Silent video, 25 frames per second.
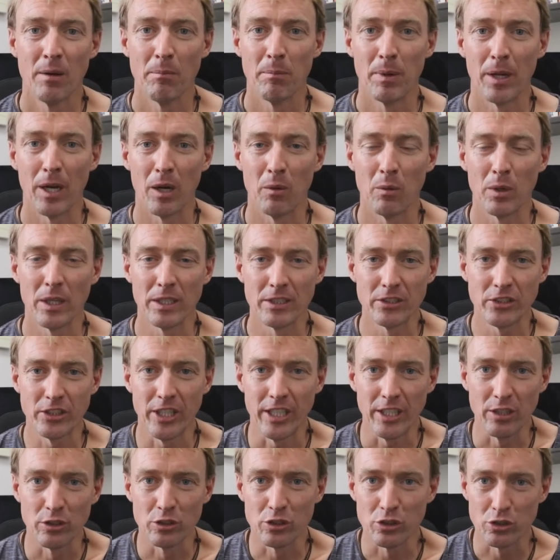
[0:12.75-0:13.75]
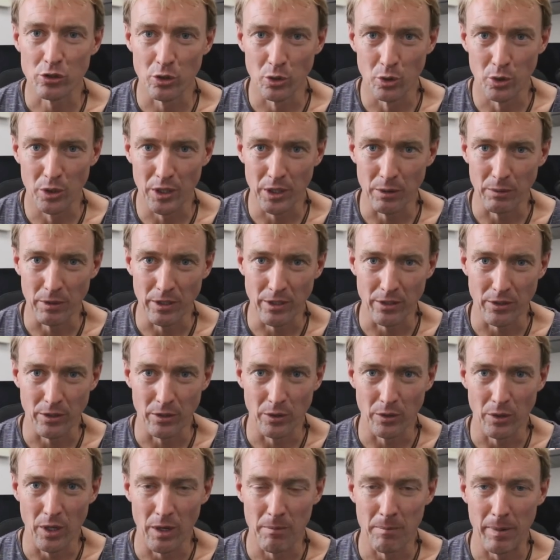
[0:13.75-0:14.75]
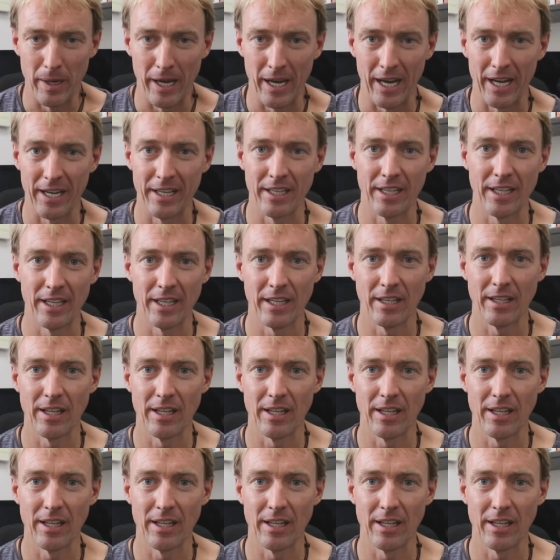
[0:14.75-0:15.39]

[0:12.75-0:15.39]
But I want to share a story with you about